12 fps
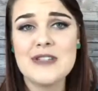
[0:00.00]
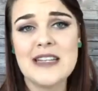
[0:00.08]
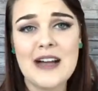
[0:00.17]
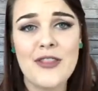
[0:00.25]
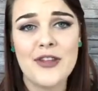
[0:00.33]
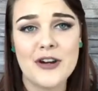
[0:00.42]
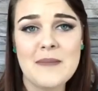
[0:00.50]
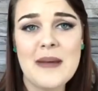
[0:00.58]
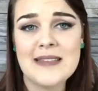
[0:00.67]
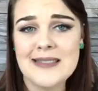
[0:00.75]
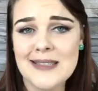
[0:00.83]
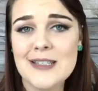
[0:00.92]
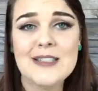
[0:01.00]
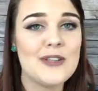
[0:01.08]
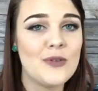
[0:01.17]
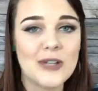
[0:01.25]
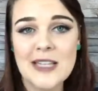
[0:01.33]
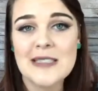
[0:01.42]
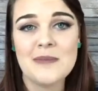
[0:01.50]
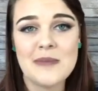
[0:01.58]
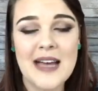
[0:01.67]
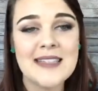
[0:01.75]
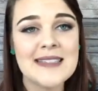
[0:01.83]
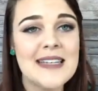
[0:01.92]
send out 30 messages, you will get some
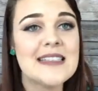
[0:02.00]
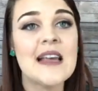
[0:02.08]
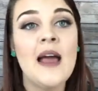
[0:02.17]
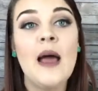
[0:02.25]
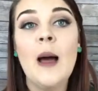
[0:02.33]
yeses.